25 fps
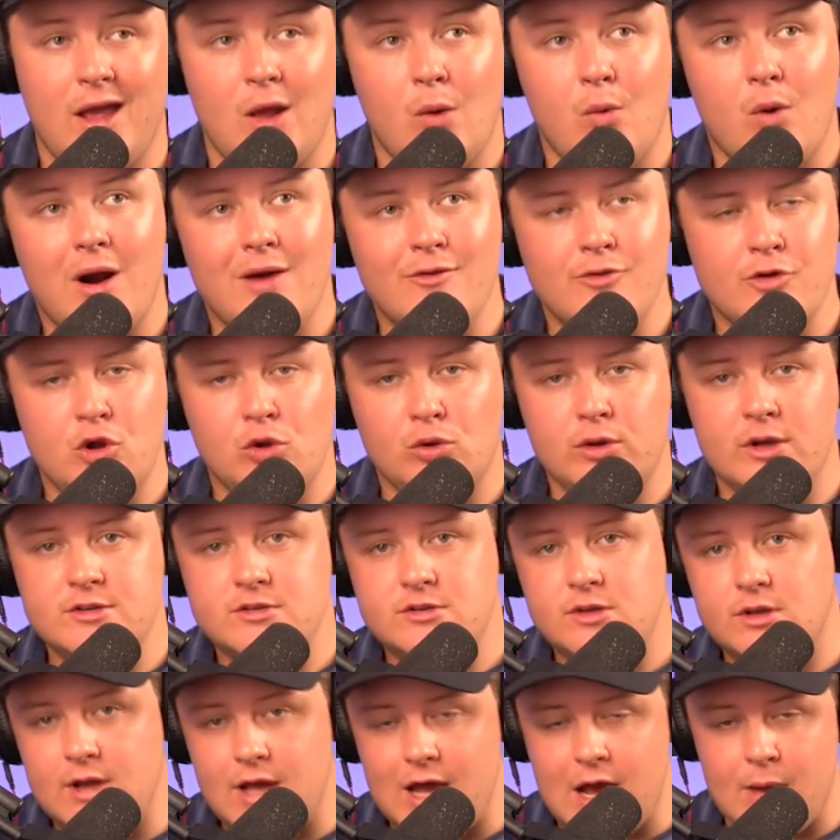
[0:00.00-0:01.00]
And wherever you
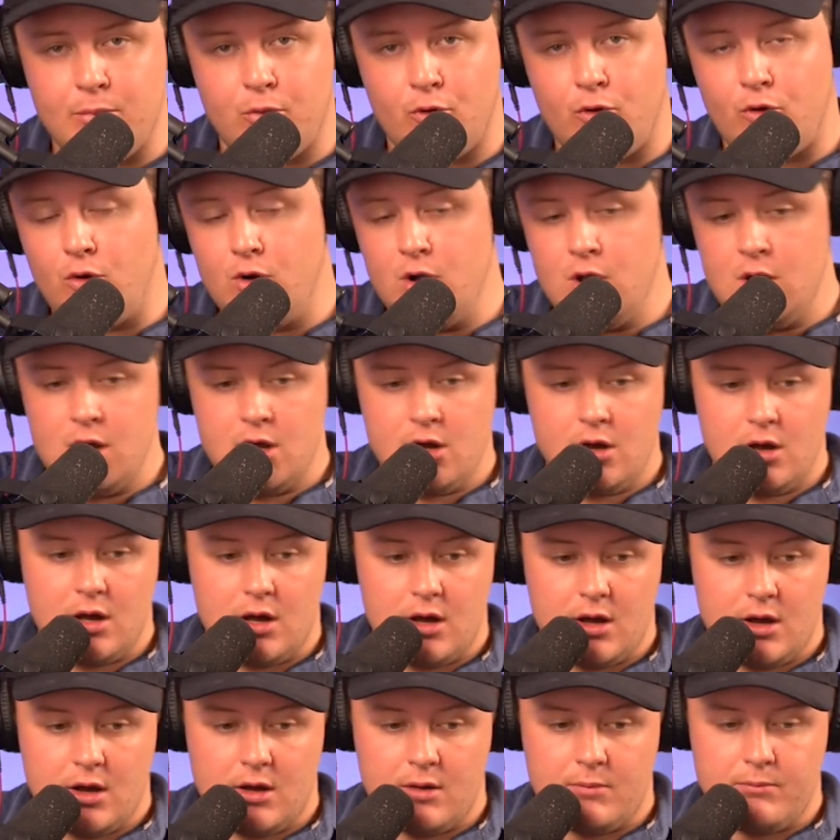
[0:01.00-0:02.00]
listen, Apple
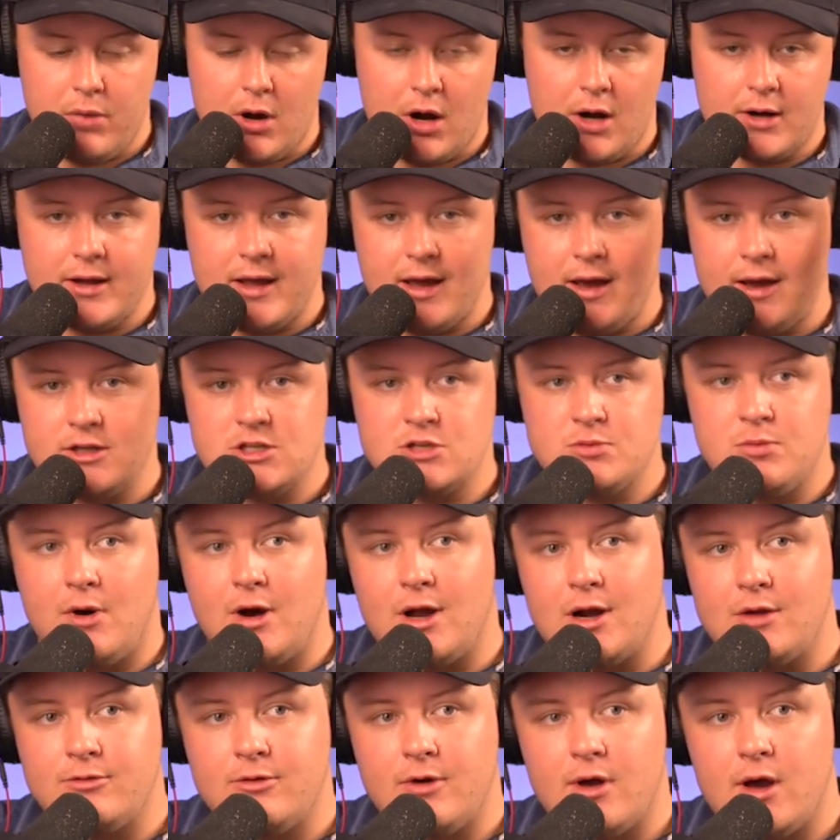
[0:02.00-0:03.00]
Podcast,
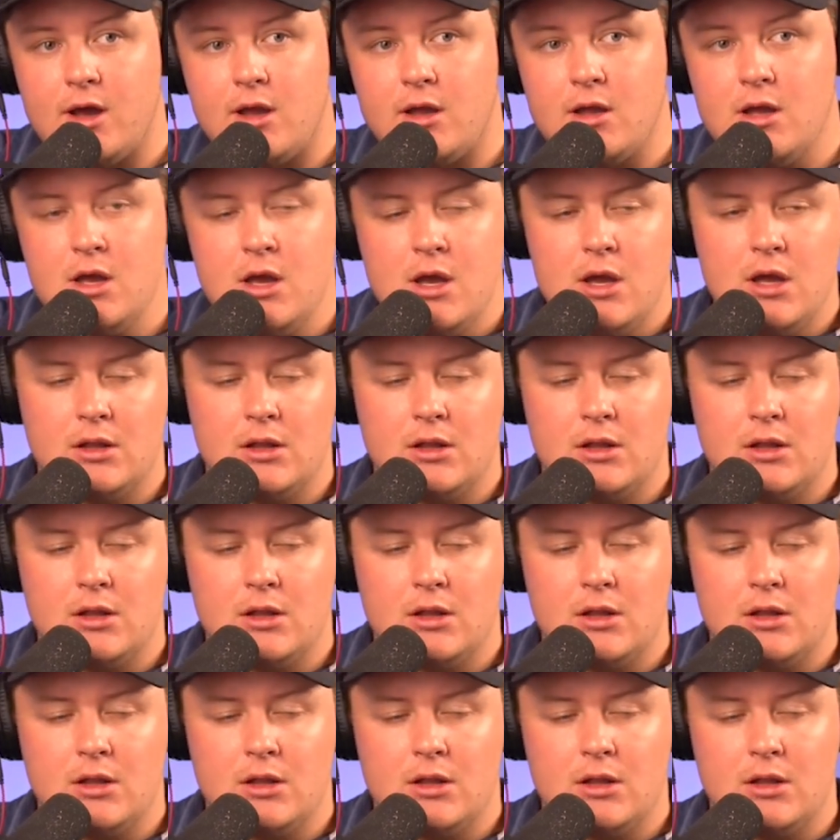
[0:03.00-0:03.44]
Spotify,